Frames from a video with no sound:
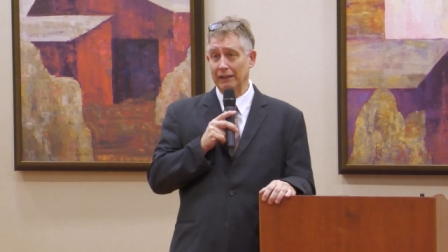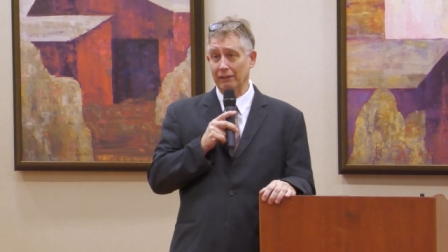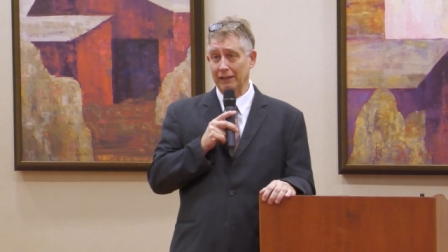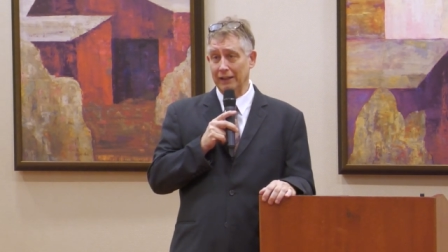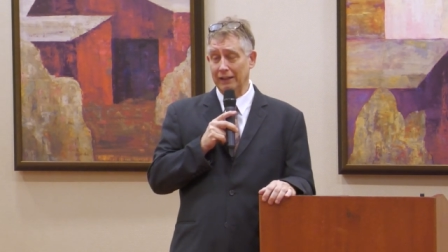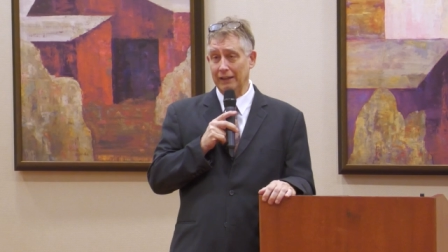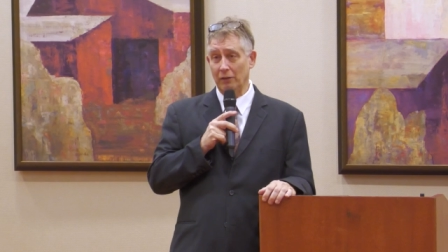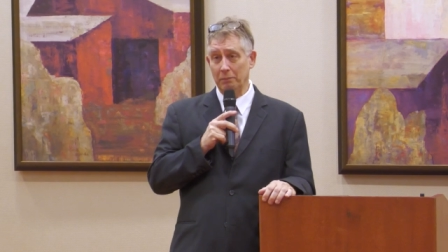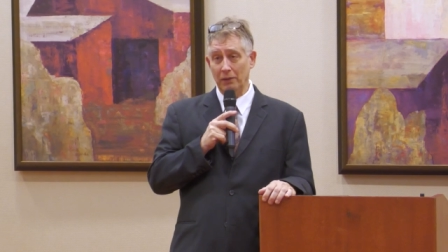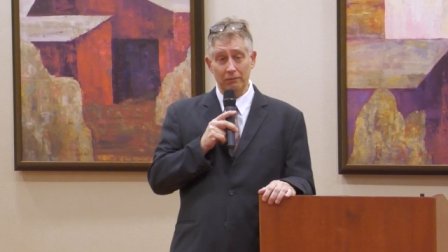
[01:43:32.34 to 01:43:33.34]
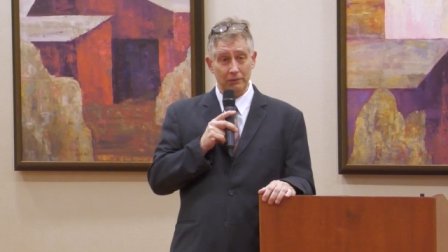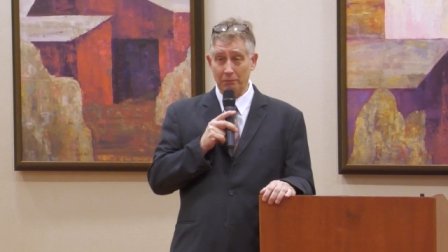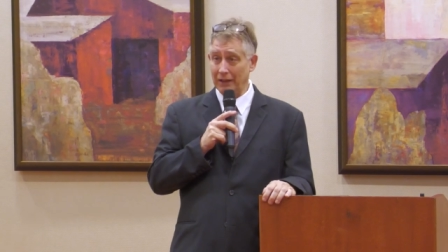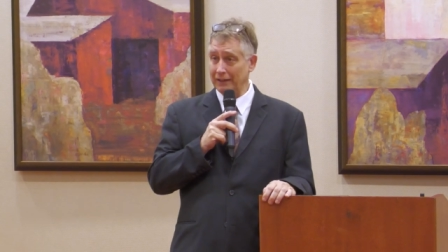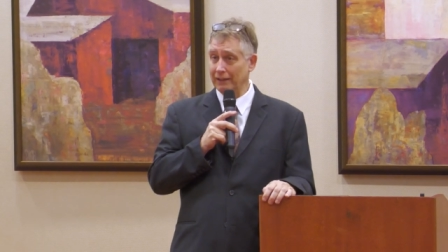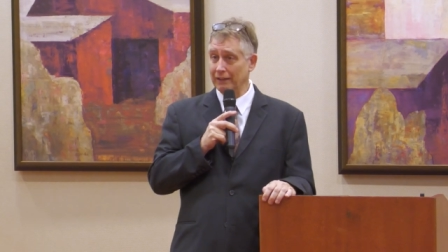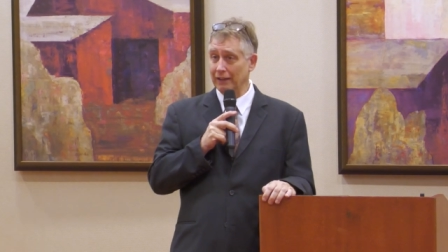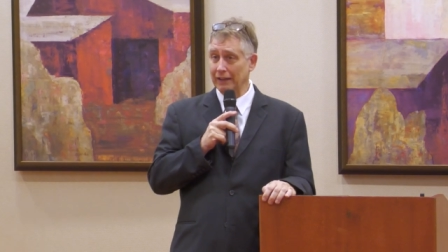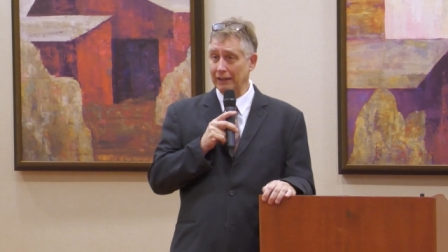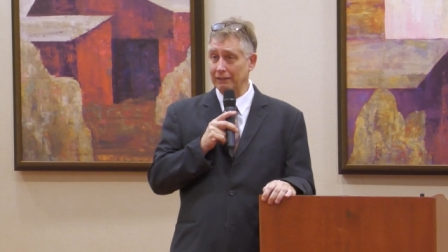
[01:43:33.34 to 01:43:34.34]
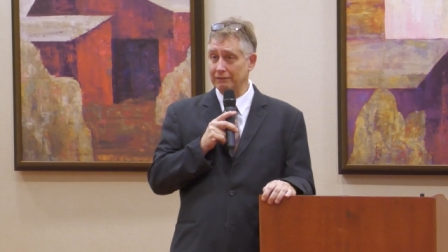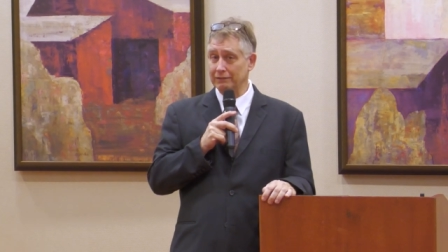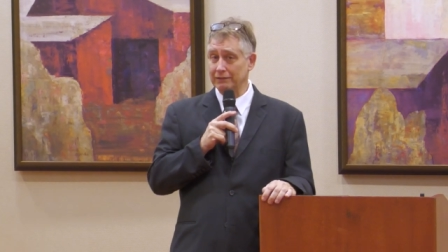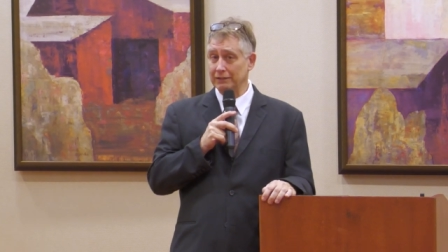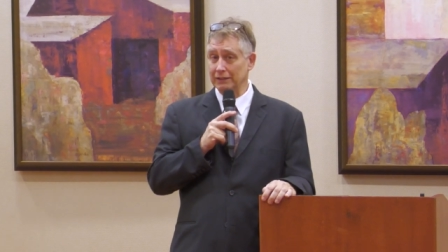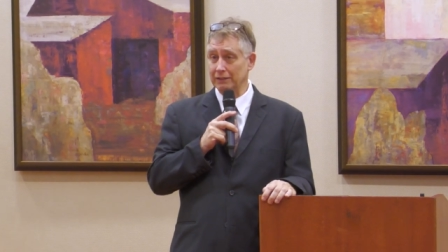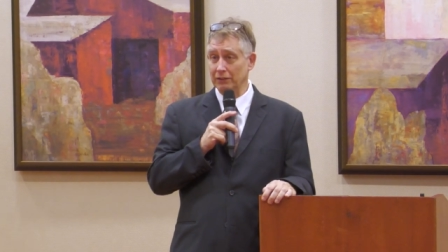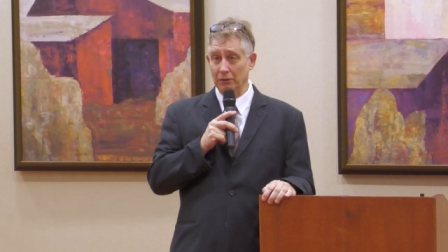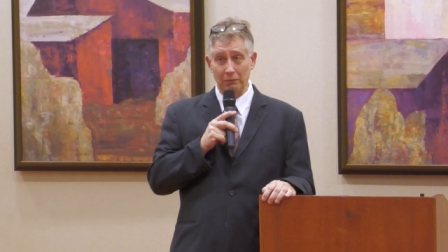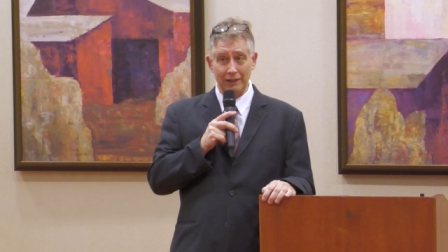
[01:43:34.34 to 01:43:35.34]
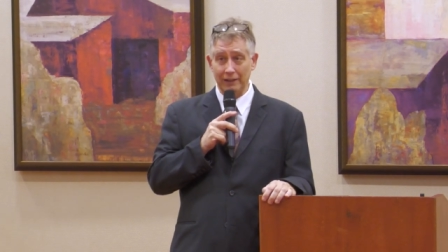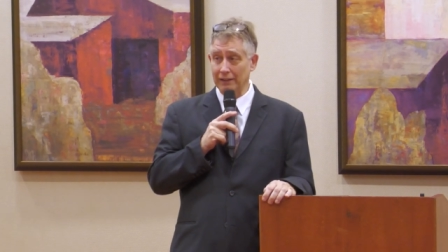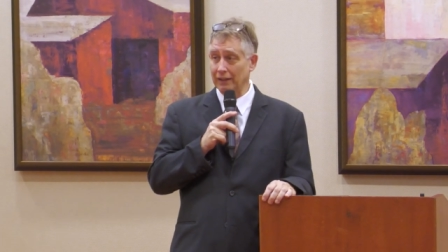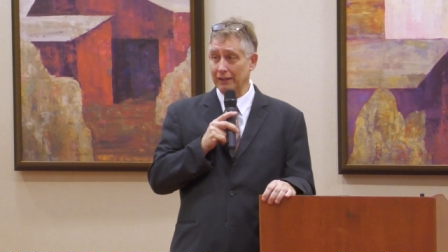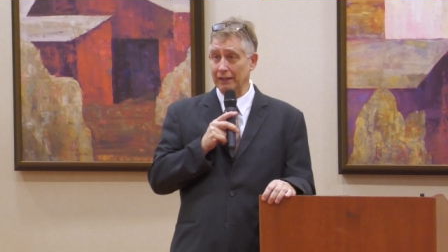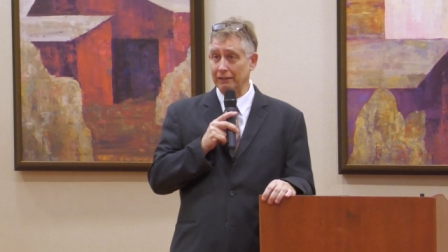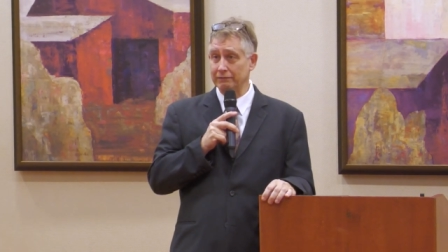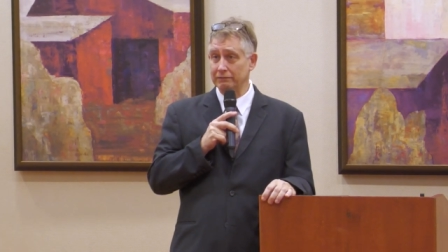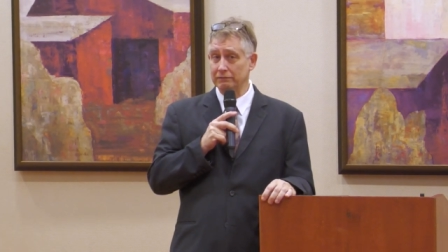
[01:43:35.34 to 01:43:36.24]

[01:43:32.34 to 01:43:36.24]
Now, can it help you? You might get lucky. You know, you might get lucky.